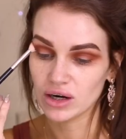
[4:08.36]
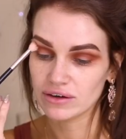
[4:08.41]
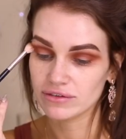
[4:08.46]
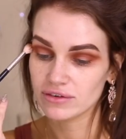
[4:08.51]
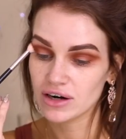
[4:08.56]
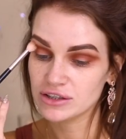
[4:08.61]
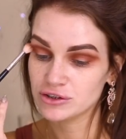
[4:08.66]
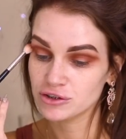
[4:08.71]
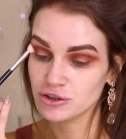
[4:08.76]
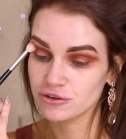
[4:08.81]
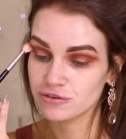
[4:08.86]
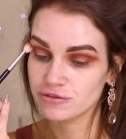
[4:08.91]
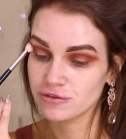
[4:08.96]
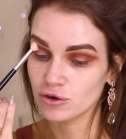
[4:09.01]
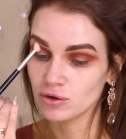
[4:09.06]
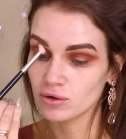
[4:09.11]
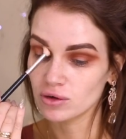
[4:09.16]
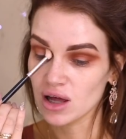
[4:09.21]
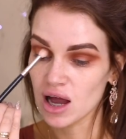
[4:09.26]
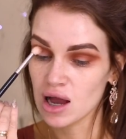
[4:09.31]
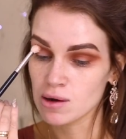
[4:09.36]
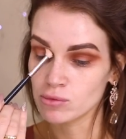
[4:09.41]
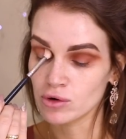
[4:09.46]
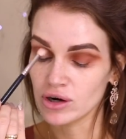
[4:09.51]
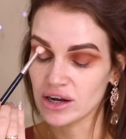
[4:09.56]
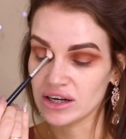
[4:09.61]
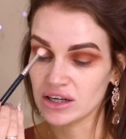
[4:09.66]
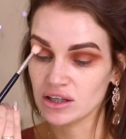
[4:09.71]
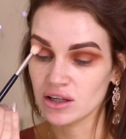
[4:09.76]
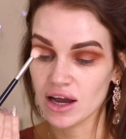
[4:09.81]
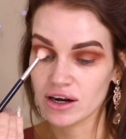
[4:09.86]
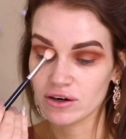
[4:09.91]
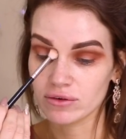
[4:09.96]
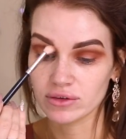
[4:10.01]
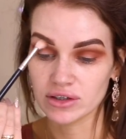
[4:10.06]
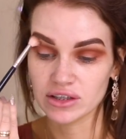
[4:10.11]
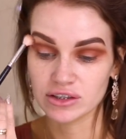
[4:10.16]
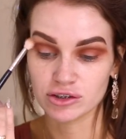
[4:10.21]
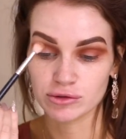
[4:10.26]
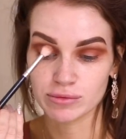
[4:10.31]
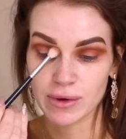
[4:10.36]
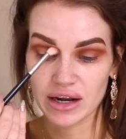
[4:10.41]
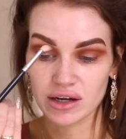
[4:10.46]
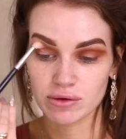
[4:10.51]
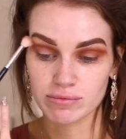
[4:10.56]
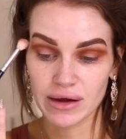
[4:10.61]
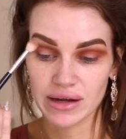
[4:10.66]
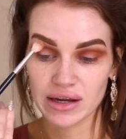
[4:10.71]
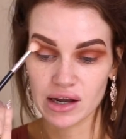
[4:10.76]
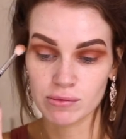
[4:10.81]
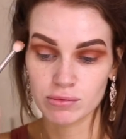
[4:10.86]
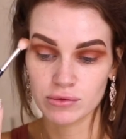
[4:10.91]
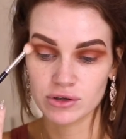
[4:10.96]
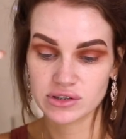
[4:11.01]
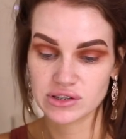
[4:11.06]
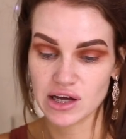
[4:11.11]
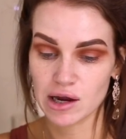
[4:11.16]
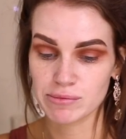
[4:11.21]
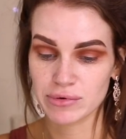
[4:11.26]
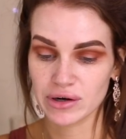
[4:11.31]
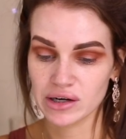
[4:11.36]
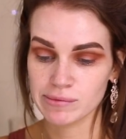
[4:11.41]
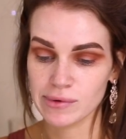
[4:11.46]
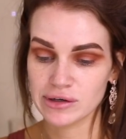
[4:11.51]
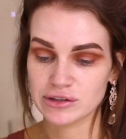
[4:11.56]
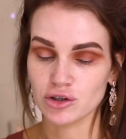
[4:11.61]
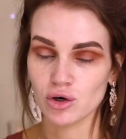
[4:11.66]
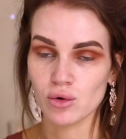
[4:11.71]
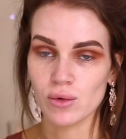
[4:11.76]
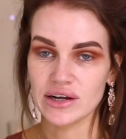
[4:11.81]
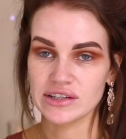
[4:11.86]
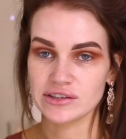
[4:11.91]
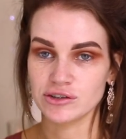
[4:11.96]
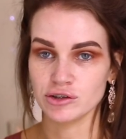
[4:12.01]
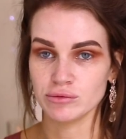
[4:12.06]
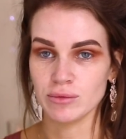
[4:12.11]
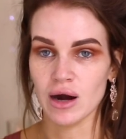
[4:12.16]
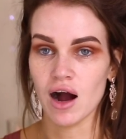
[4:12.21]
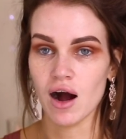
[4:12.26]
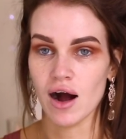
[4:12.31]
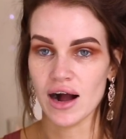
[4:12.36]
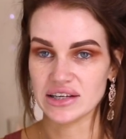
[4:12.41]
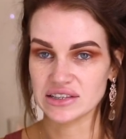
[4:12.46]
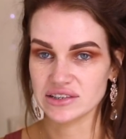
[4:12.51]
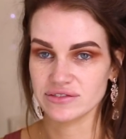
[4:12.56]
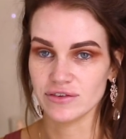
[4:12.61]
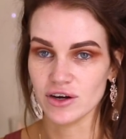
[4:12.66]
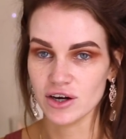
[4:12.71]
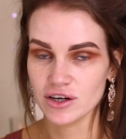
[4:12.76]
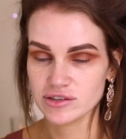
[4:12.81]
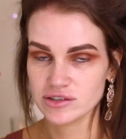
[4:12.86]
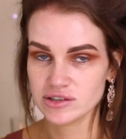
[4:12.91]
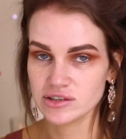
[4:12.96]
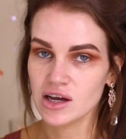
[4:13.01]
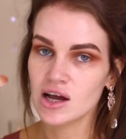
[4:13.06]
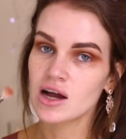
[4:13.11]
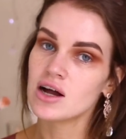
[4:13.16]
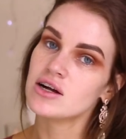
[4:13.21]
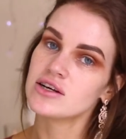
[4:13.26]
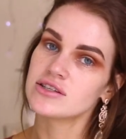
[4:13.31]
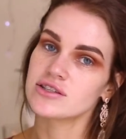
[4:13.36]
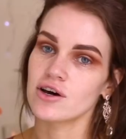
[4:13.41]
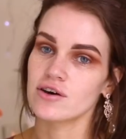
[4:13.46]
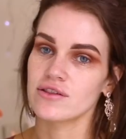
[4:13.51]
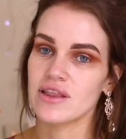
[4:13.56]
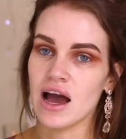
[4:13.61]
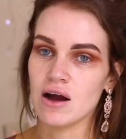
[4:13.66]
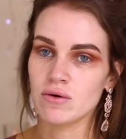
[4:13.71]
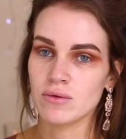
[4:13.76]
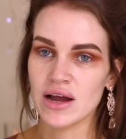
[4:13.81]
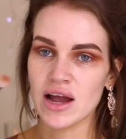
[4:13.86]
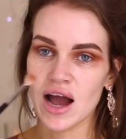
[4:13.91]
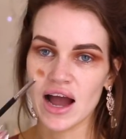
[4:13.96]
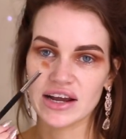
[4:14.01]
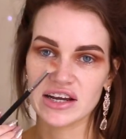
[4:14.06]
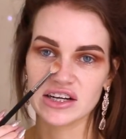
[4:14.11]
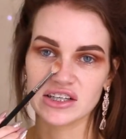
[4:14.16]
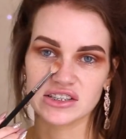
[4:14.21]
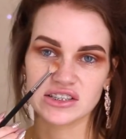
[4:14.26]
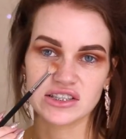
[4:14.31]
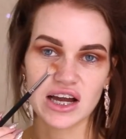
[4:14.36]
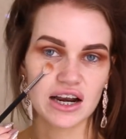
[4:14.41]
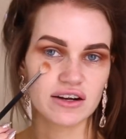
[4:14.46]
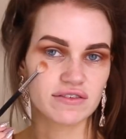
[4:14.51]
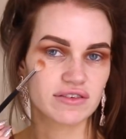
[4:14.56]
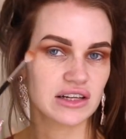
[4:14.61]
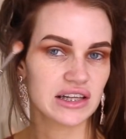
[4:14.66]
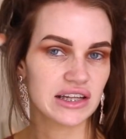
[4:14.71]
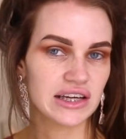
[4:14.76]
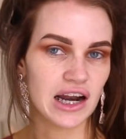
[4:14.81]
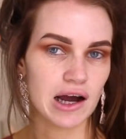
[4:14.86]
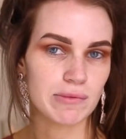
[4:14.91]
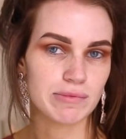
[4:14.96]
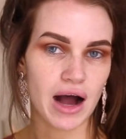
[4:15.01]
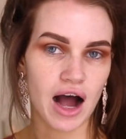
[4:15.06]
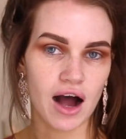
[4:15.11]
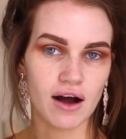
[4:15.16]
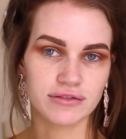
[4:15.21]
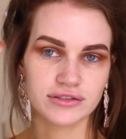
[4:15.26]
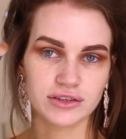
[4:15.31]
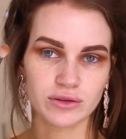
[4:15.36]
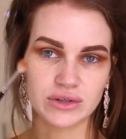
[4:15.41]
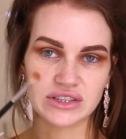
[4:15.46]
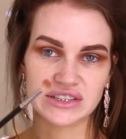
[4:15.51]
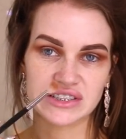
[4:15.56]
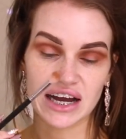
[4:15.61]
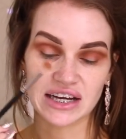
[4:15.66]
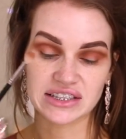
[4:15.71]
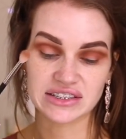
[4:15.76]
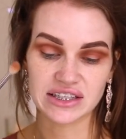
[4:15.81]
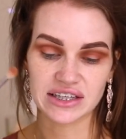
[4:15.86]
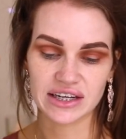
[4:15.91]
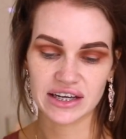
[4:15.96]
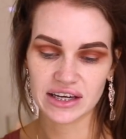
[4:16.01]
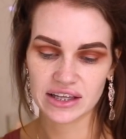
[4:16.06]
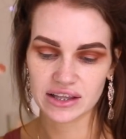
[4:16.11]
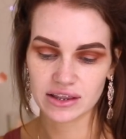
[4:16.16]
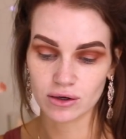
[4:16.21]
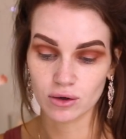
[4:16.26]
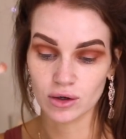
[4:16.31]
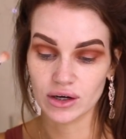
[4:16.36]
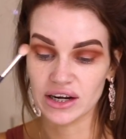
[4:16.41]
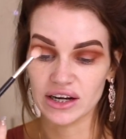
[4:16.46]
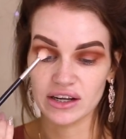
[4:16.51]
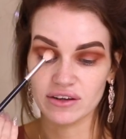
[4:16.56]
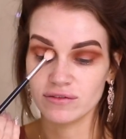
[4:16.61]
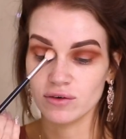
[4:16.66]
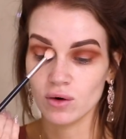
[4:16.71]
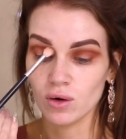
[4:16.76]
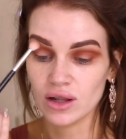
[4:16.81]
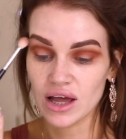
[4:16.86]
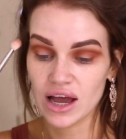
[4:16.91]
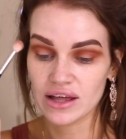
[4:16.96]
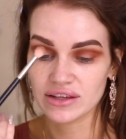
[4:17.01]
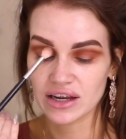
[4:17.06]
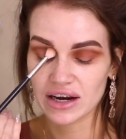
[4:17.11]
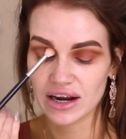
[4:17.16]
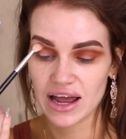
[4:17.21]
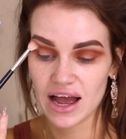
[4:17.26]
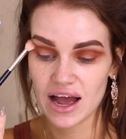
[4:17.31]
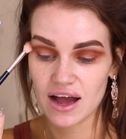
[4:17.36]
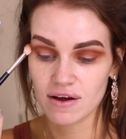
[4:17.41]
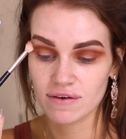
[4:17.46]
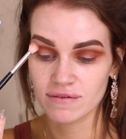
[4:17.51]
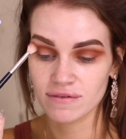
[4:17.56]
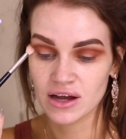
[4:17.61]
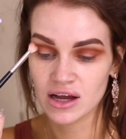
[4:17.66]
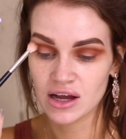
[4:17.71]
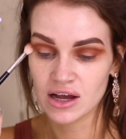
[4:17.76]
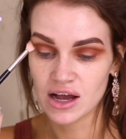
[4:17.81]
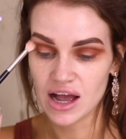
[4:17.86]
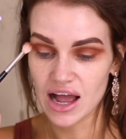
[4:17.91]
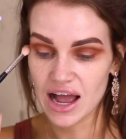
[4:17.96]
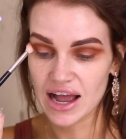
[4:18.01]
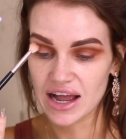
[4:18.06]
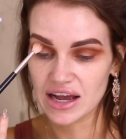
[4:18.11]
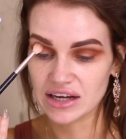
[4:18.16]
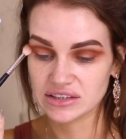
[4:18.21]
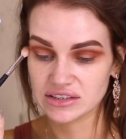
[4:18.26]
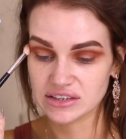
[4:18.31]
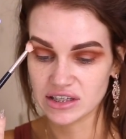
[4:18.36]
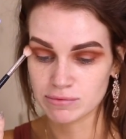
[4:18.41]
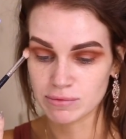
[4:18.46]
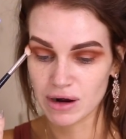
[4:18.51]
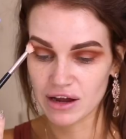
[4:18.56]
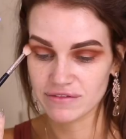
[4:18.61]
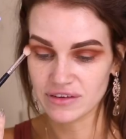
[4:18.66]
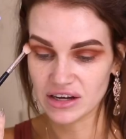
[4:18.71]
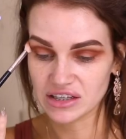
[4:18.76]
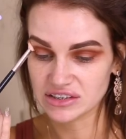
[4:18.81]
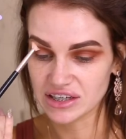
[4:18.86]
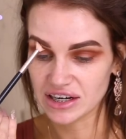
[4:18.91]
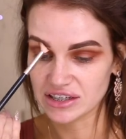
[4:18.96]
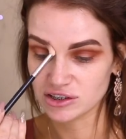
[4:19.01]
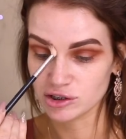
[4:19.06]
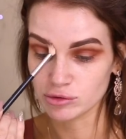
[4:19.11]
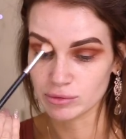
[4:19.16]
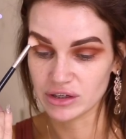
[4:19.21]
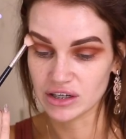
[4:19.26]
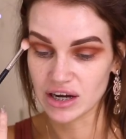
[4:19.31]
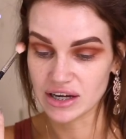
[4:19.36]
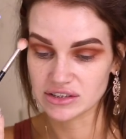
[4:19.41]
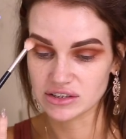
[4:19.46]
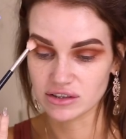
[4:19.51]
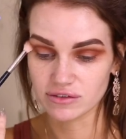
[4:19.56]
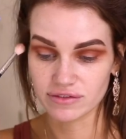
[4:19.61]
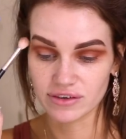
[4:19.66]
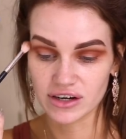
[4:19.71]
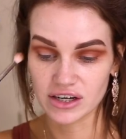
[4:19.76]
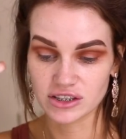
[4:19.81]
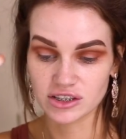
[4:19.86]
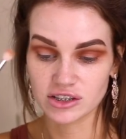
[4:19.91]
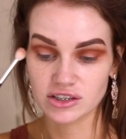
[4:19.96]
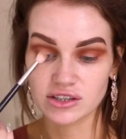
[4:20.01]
Whenever I do full glam or any like really dramatic makeup looks, I pretty much always do my eyes first, so that way I can just kind of clean up afterwards underneath any fallout that I have, and then my foundation will be nice and fresh.